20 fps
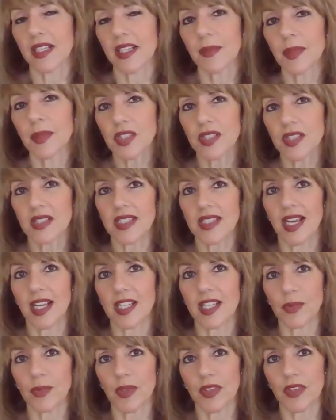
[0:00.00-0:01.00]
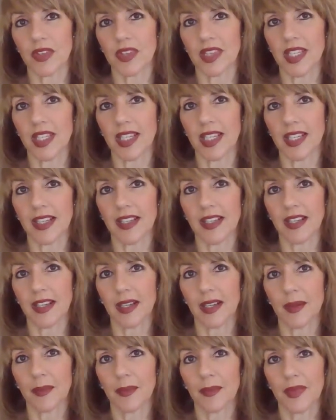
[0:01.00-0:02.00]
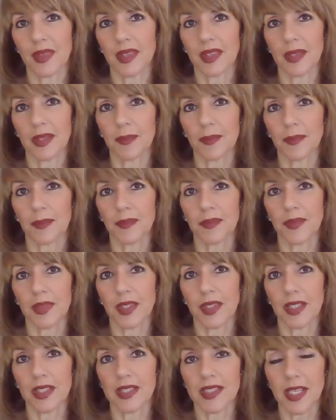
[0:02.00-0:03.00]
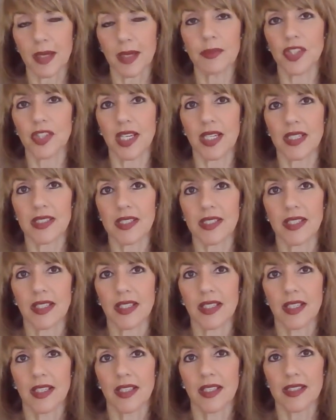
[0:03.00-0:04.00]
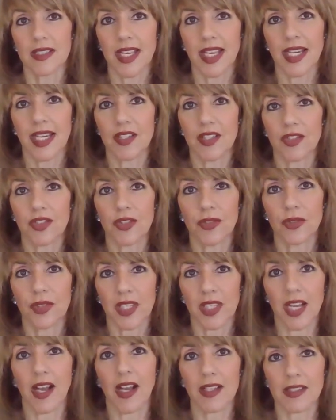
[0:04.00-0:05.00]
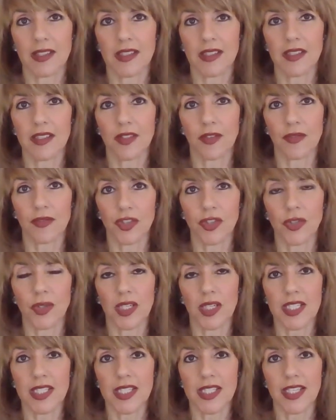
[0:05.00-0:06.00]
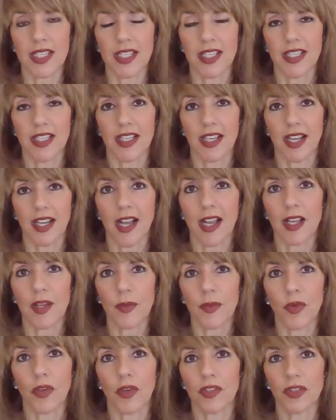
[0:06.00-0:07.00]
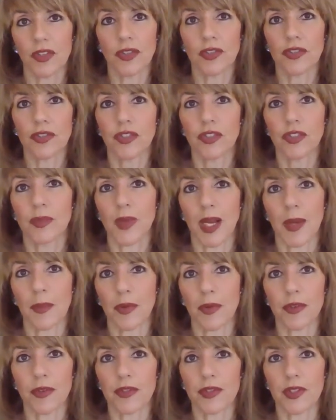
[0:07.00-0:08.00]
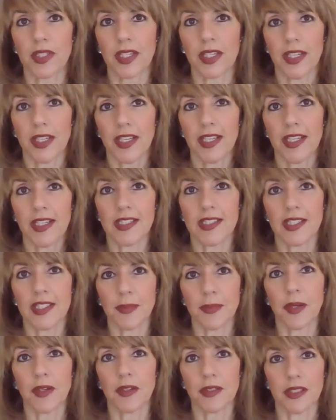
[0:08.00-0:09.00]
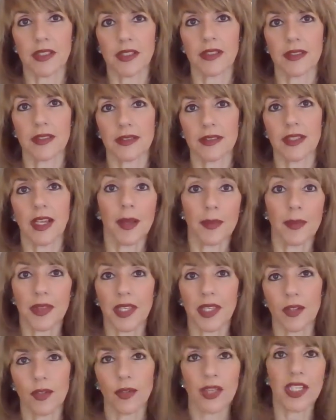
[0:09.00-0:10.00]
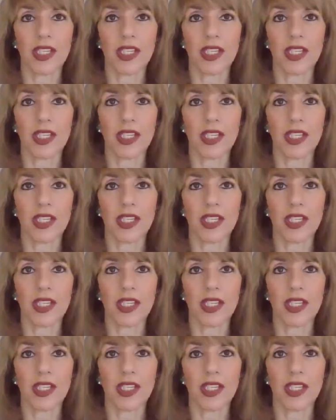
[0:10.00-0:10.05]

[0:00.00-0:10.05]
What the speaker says: a commission starts with the subject saying to the artist of choice, "I want you to do my portrait. Here's the deposit," type thing,